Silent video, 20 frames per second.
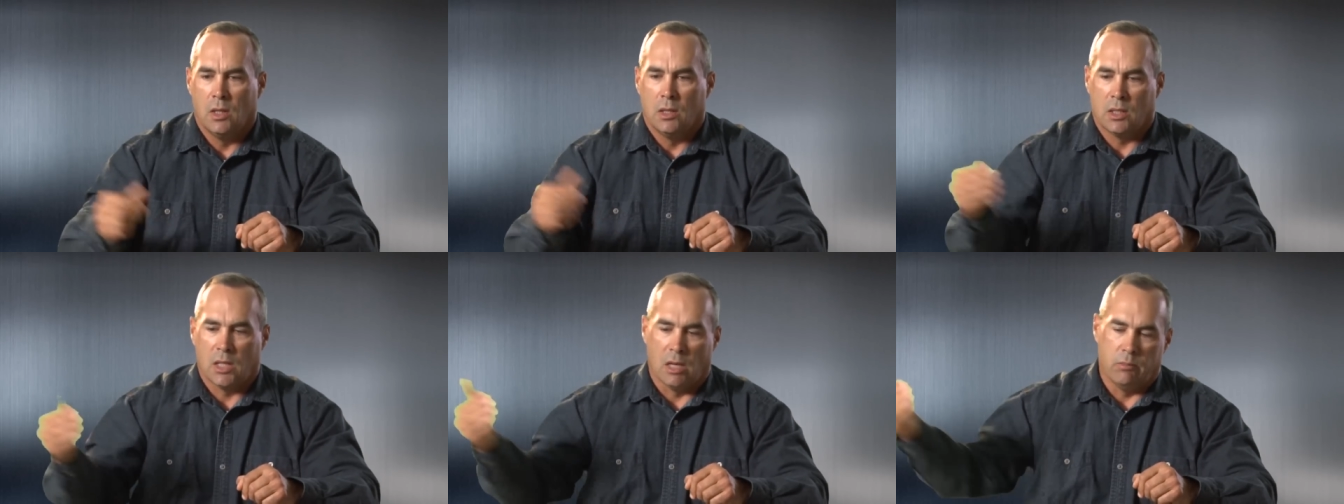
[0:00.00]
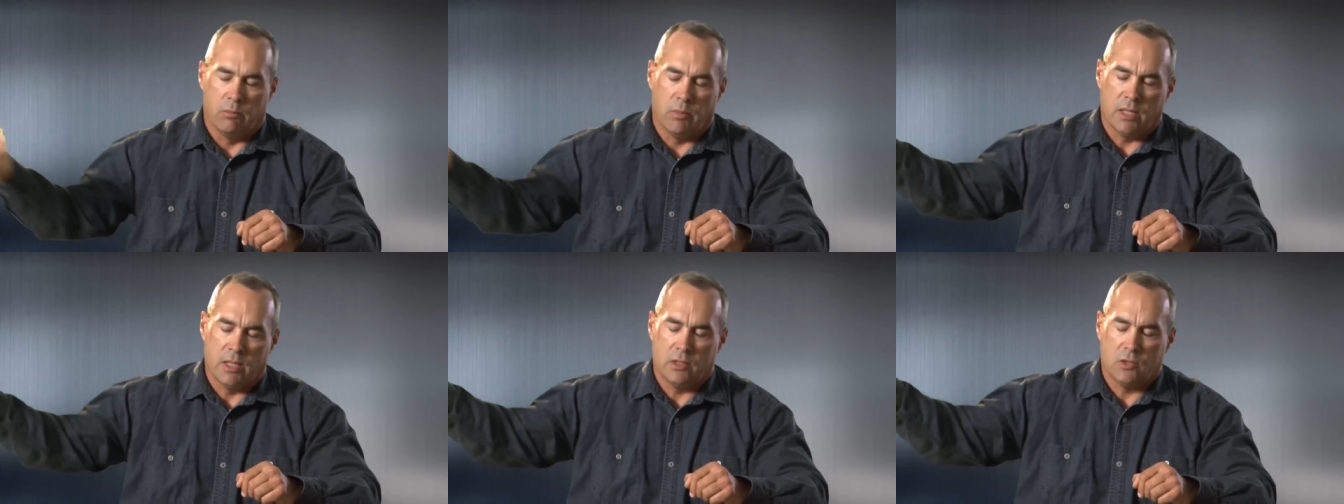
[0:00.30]

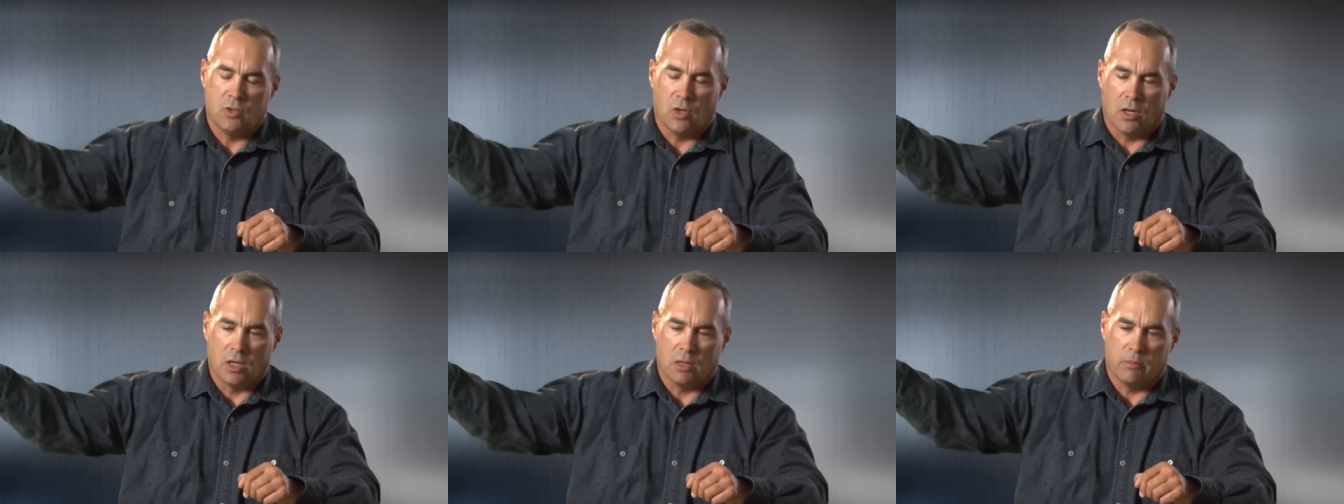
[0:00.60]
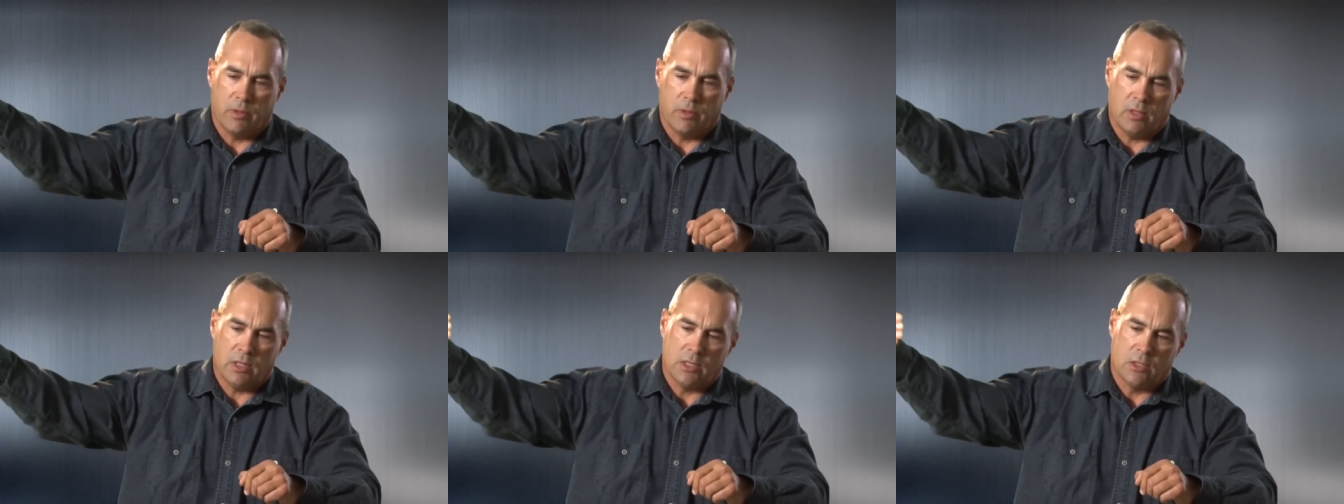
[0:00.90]
Came by the
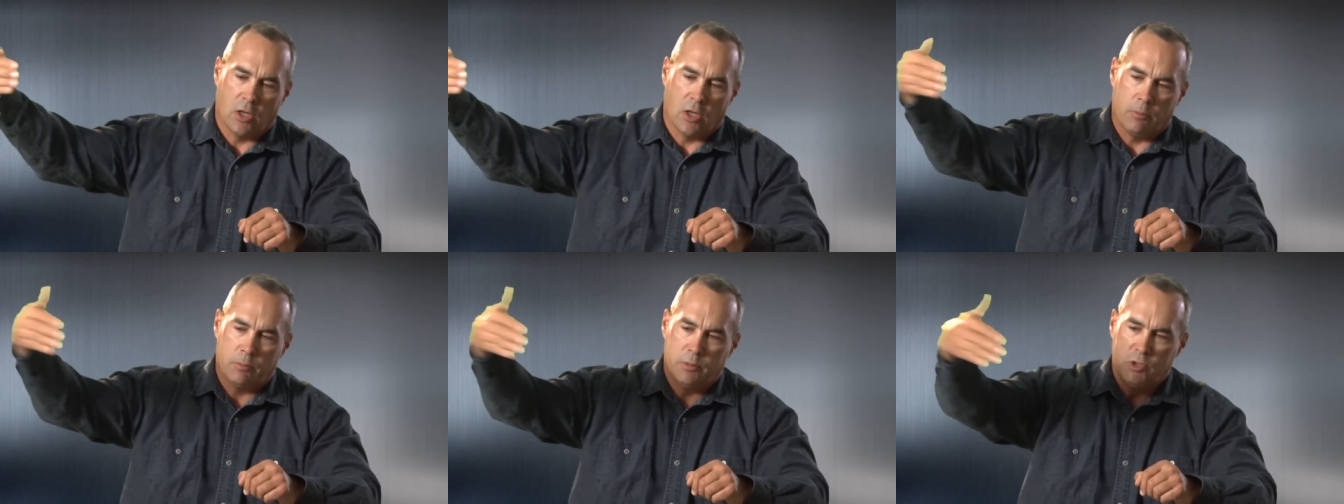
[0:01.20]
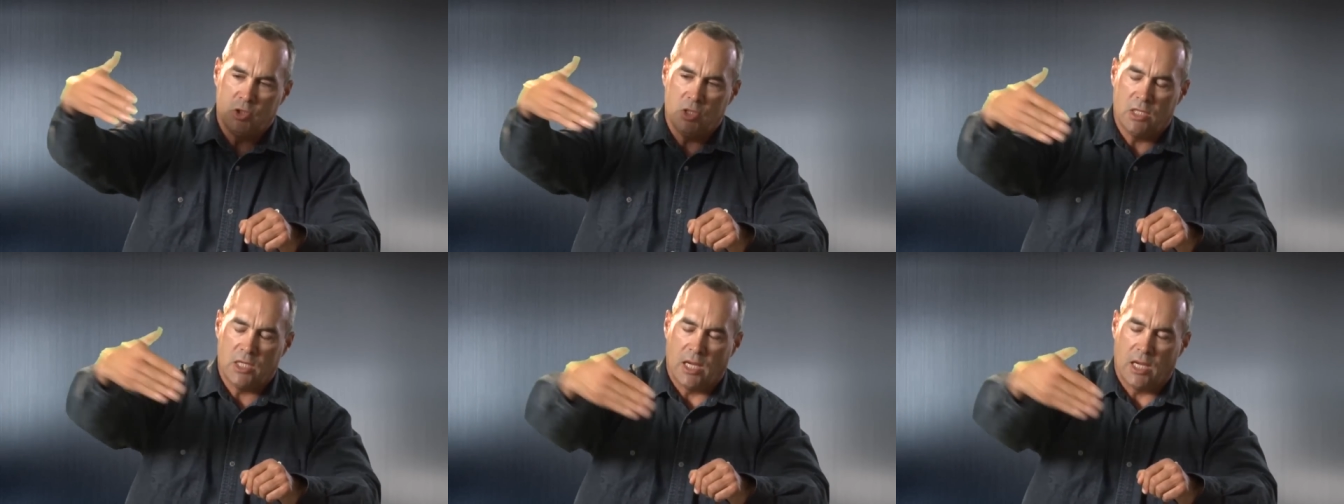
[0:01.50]
target building, an
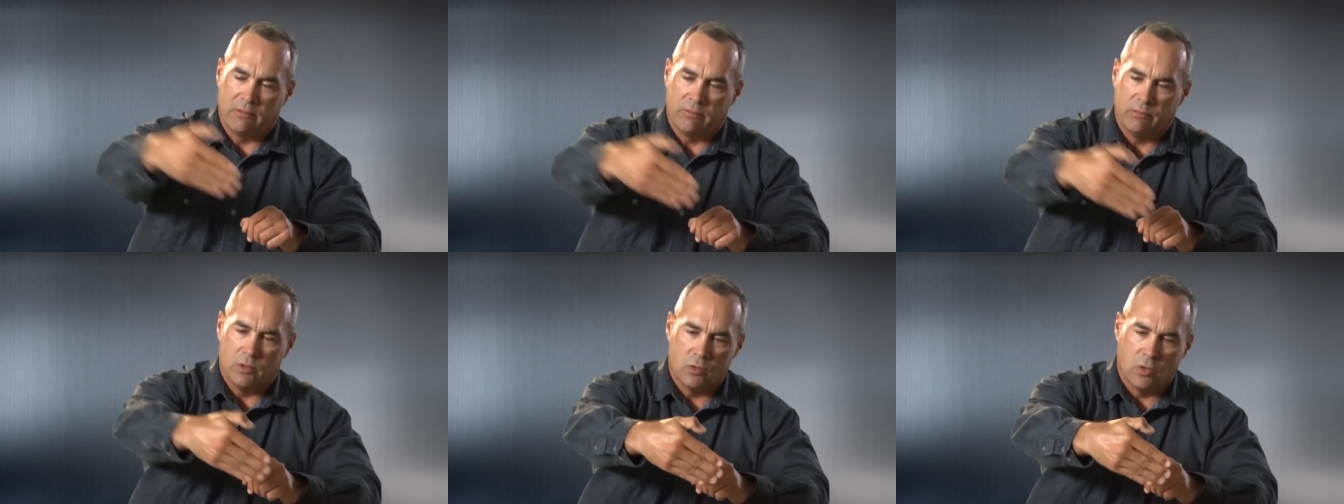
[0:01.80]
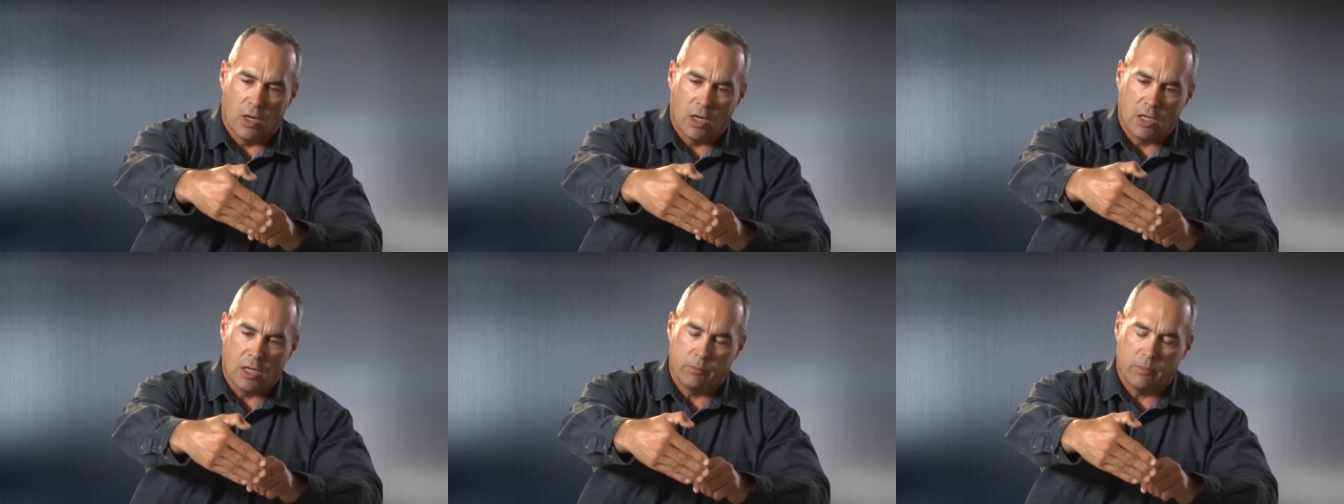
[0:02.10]
RPG came from the
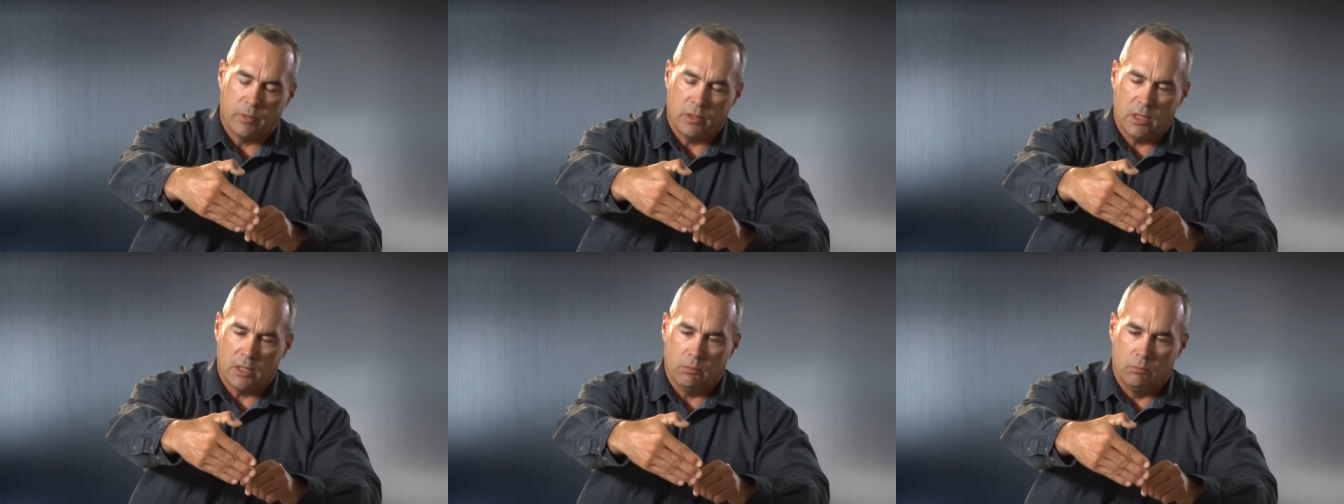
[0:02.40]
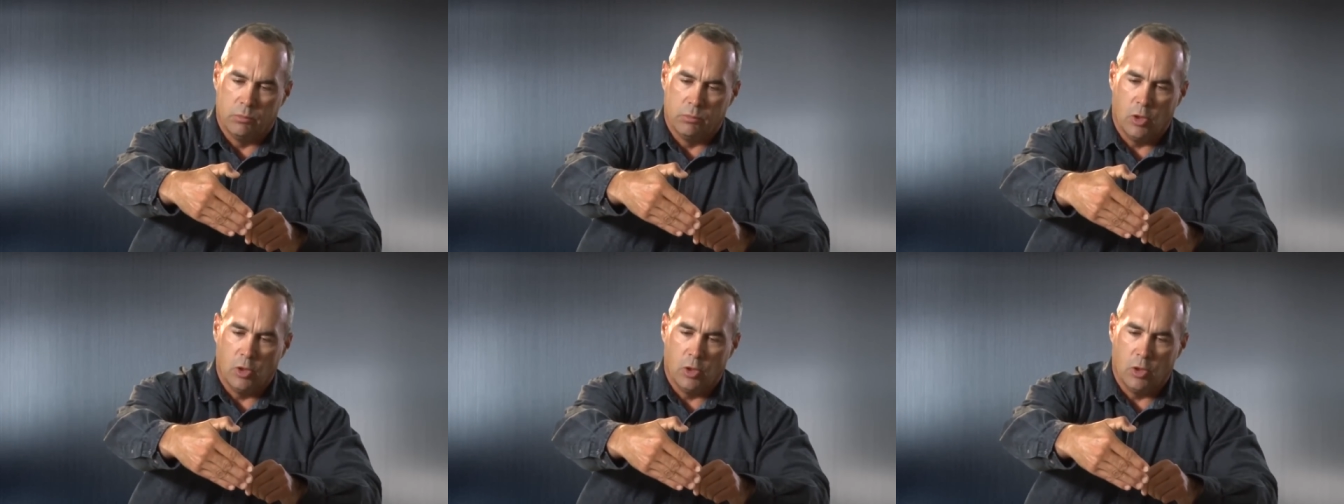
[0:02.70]
target building,